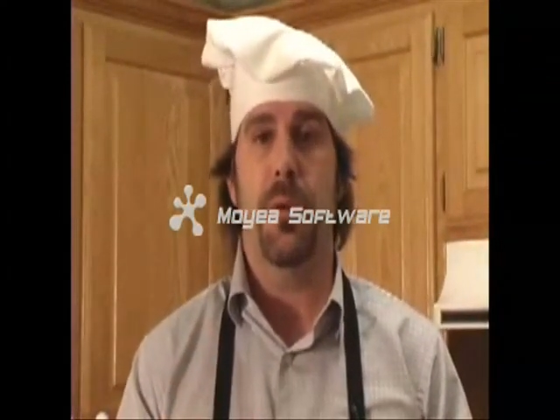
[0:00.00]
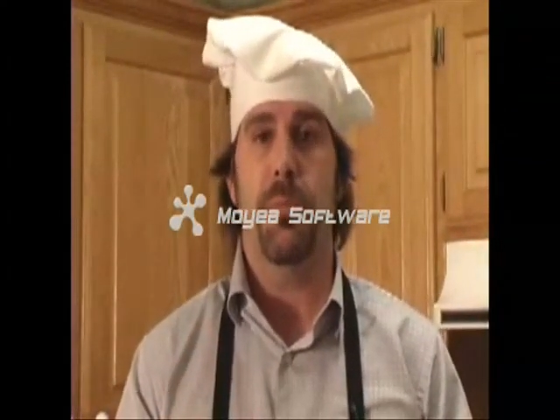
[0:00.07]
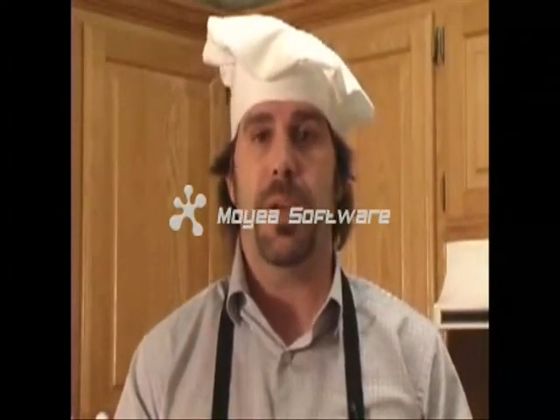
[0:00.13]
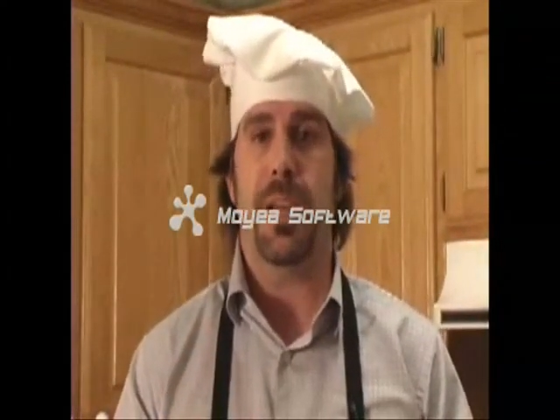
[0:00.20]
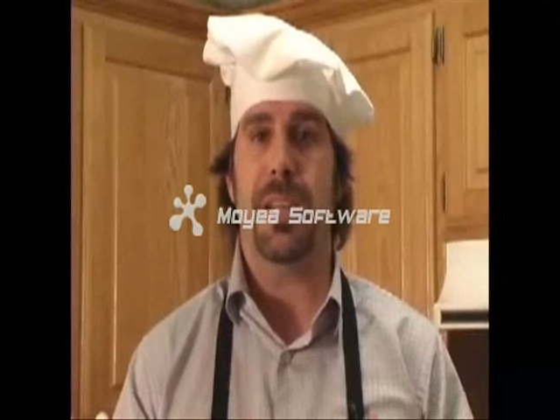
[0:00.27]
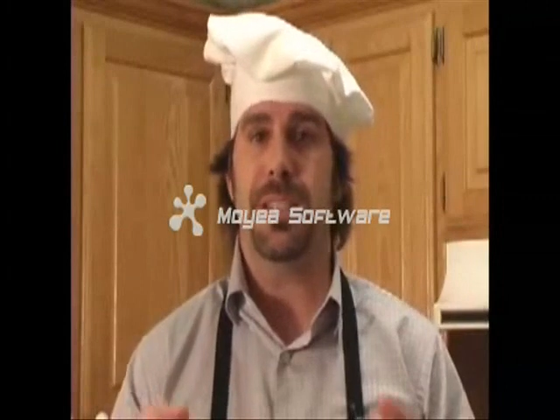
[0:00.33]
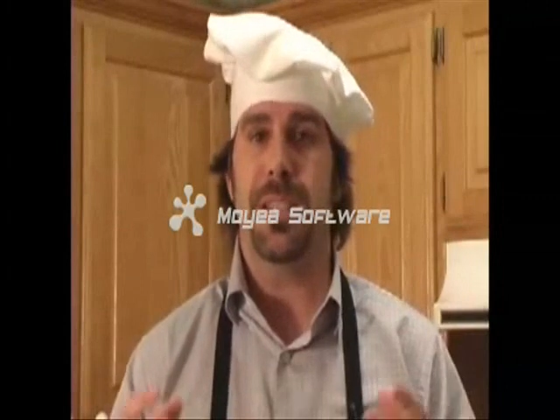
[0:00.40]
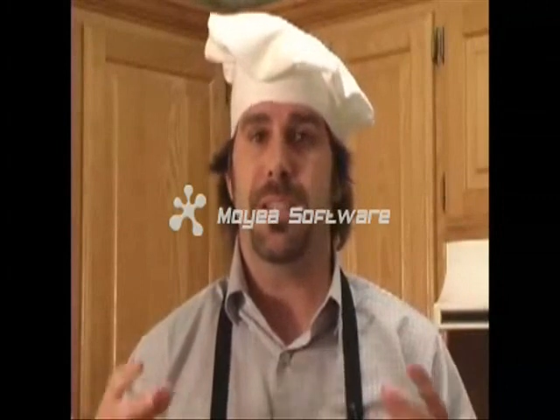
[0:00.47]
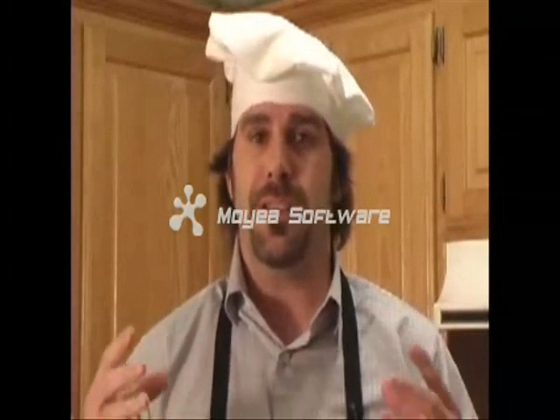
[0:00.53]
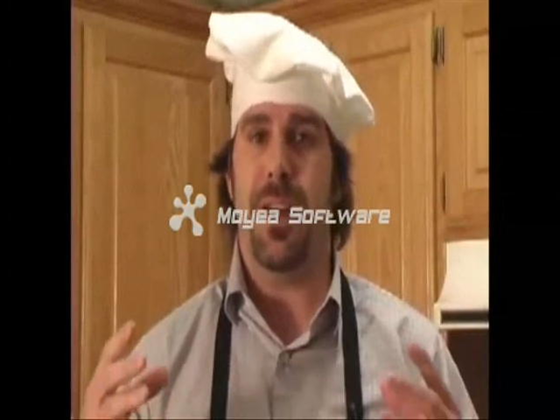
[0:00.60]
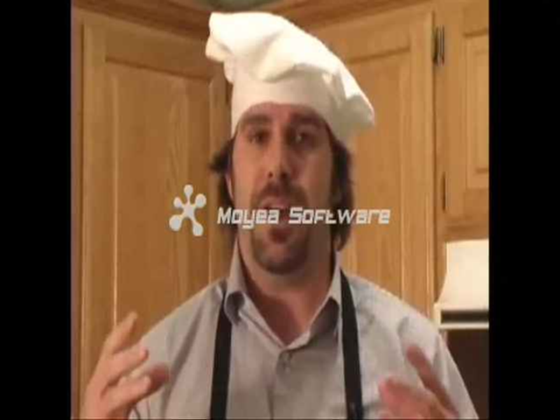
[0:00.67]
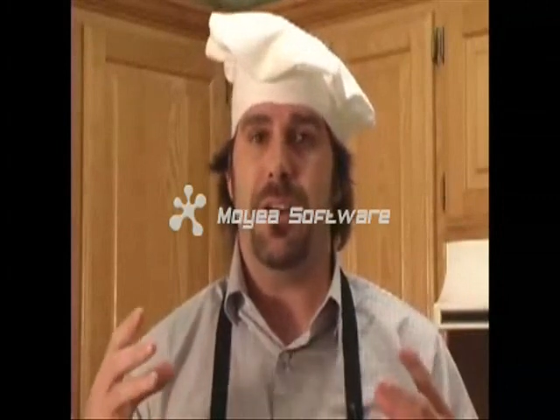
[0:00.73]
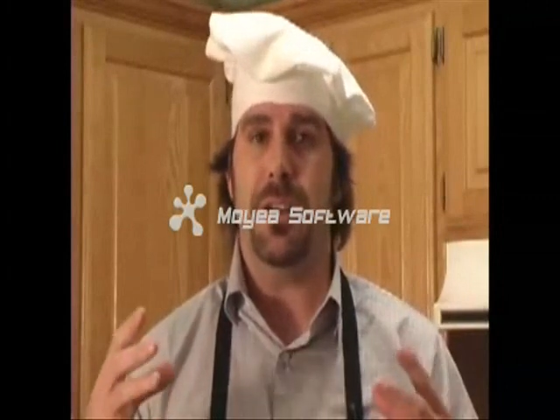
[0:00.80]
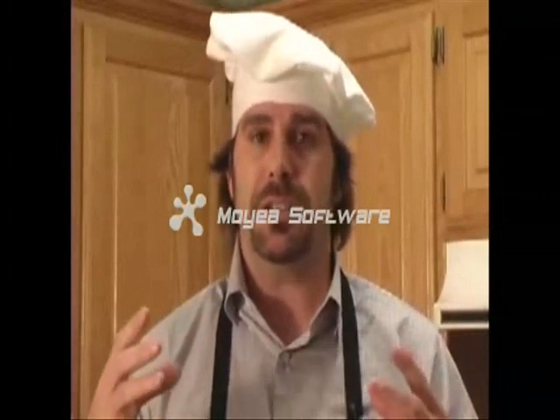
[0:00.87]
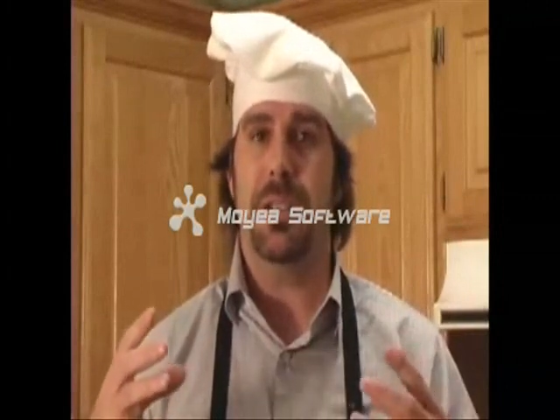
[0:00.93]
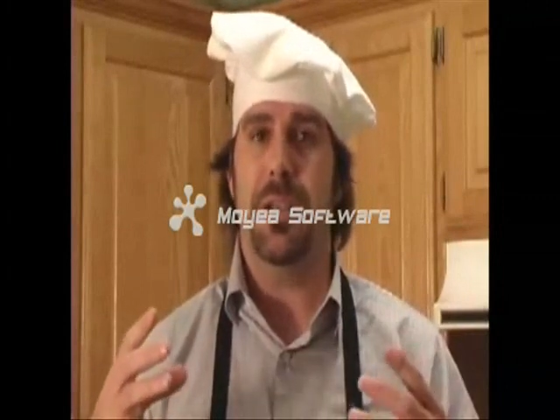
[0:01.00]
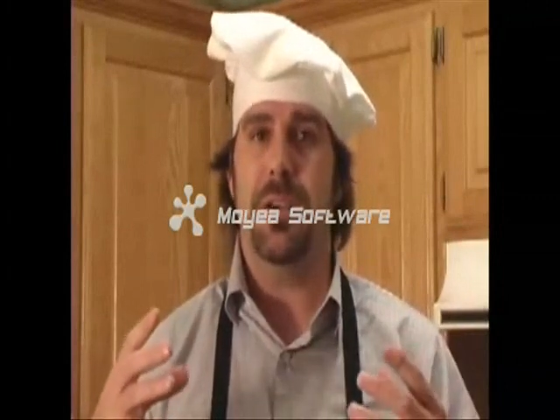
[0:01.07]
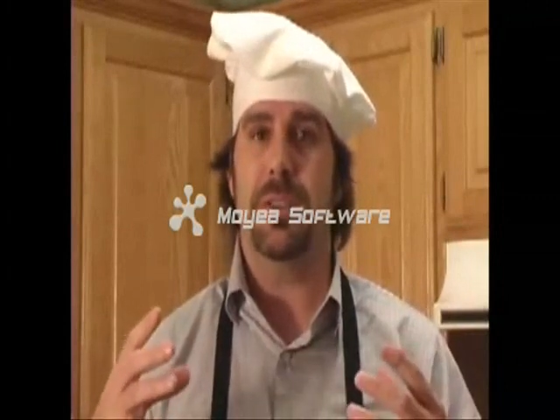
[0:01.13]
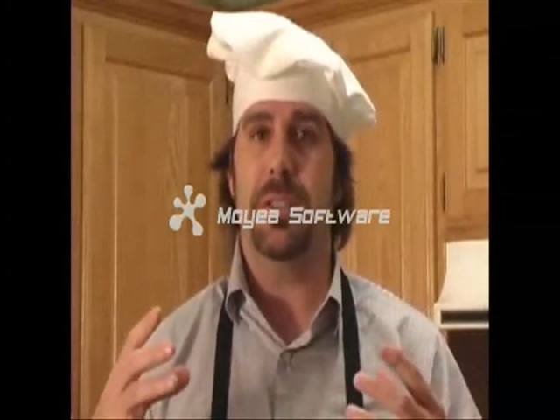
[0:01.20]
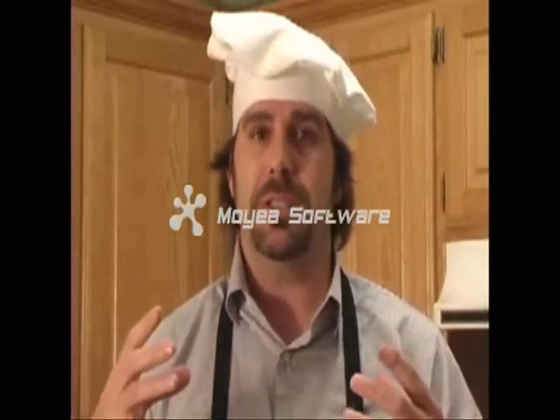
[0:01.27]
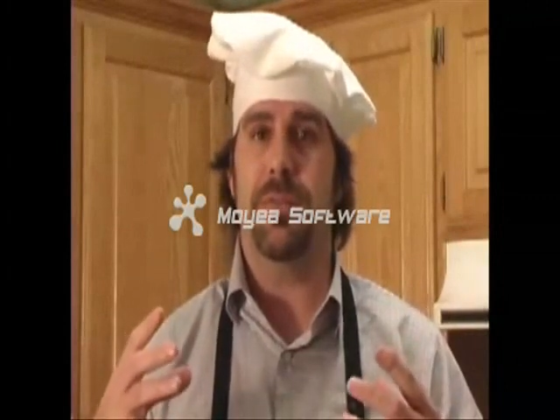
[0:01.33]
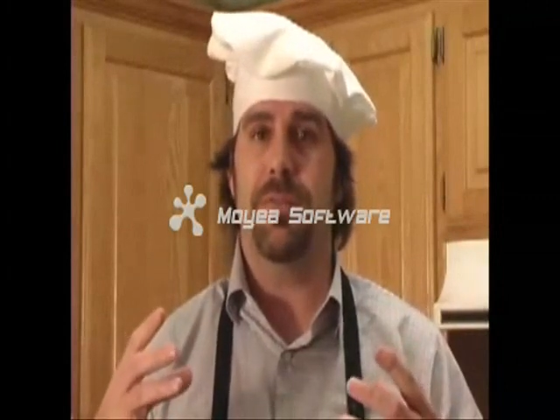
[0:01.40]
because a dog's
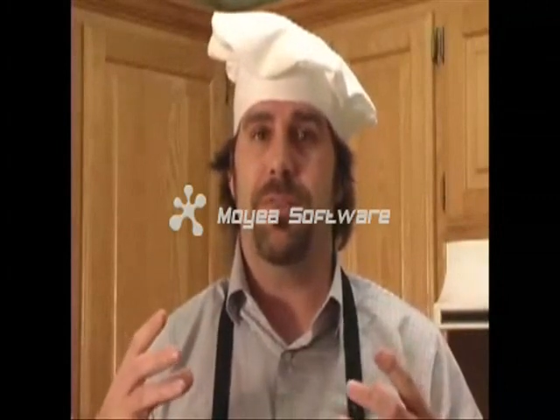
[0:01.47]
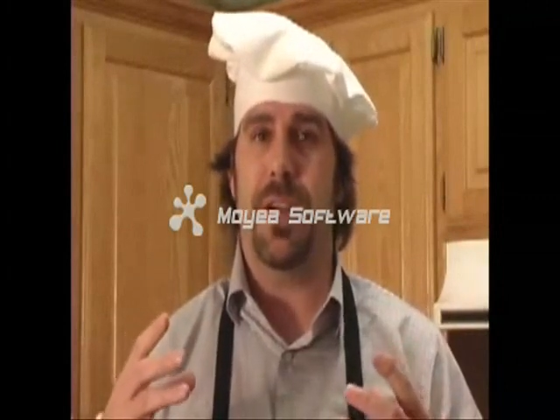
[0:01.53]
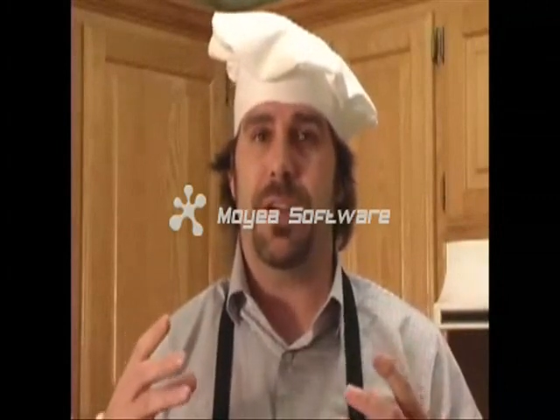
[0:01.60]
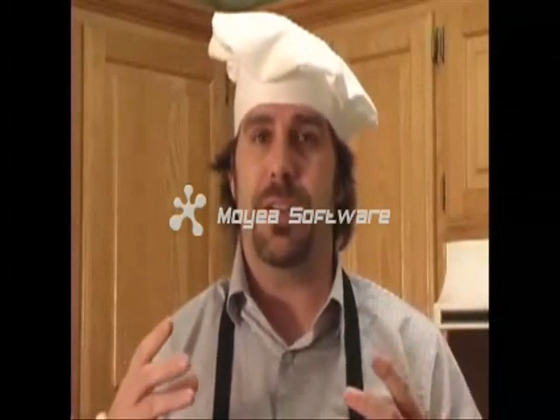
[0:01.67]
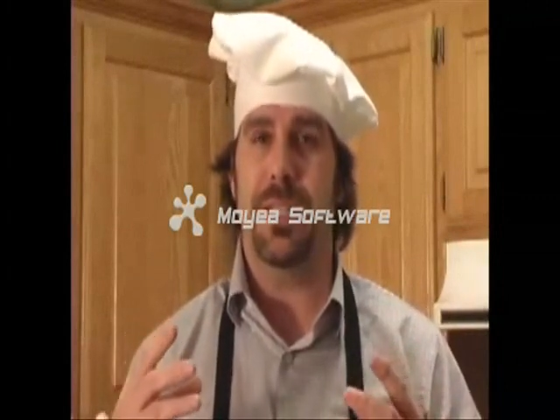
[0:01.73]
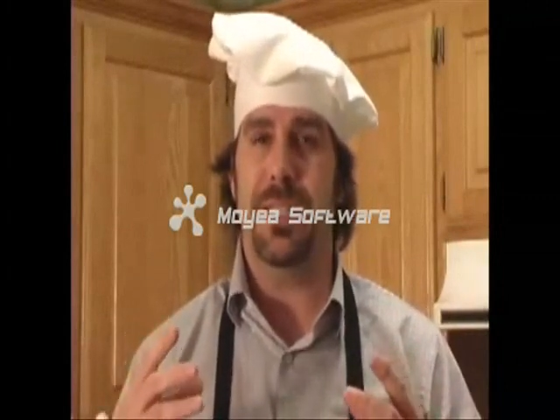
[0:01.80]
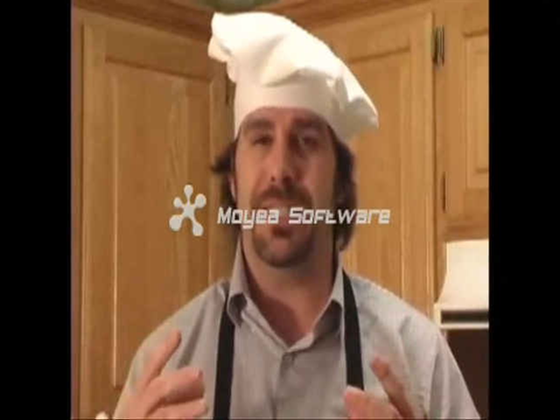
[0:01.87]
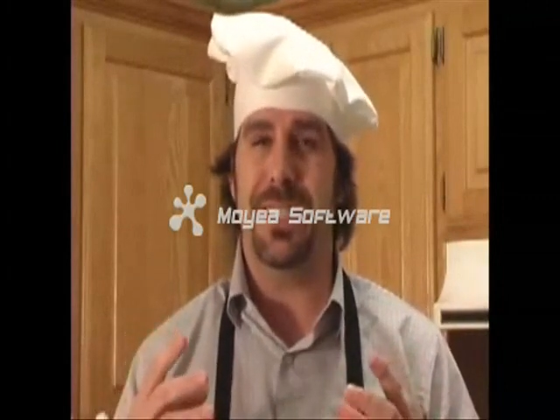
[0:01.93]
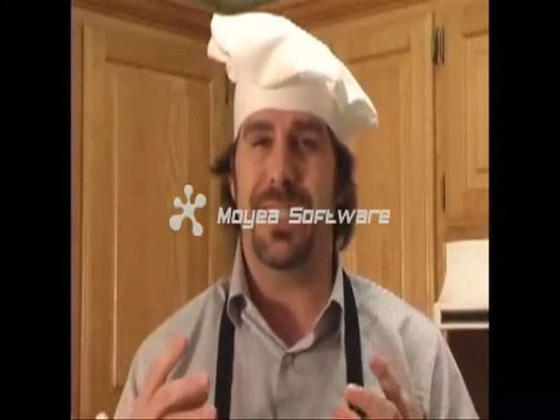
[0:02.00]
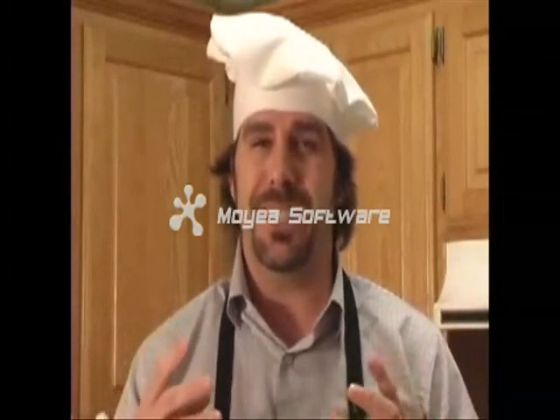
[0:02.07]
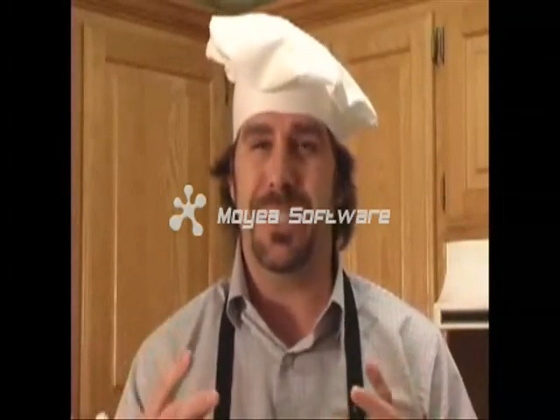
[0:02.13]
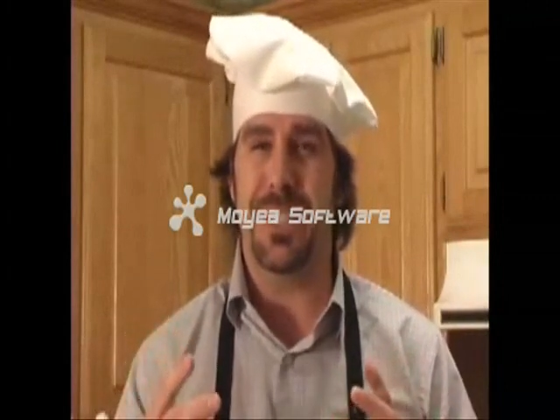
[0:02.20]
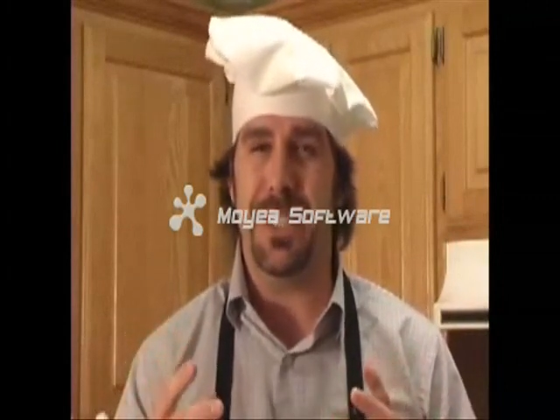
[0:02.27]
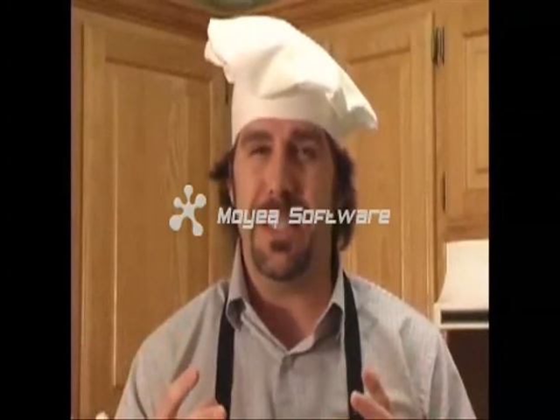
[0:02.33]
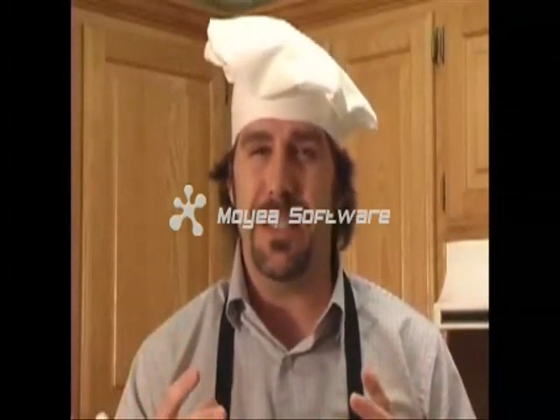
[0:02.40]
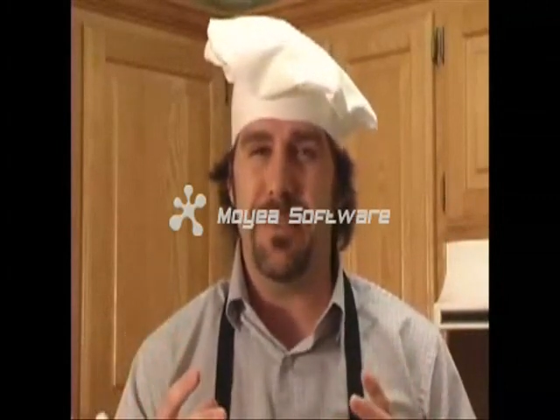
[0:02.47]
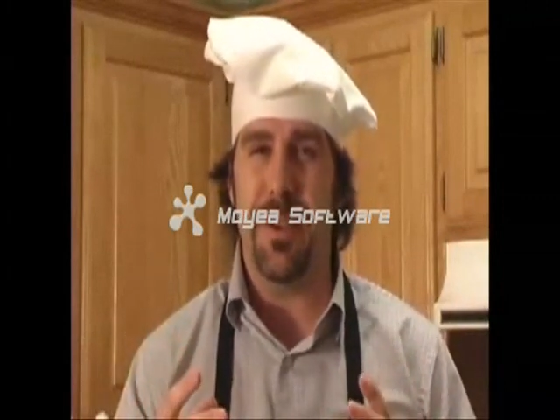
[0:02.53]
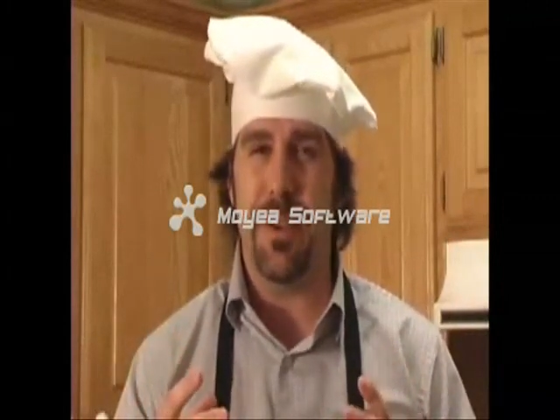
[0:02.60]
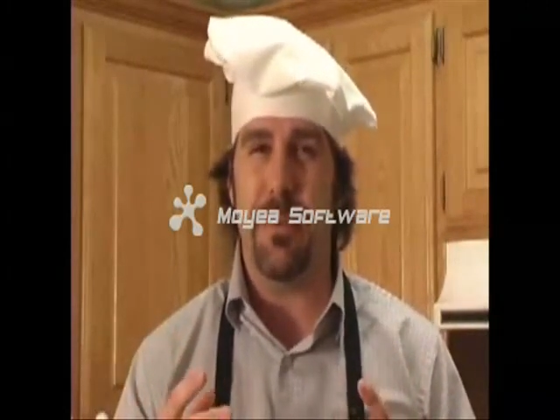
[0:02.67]
nose is very sensitive,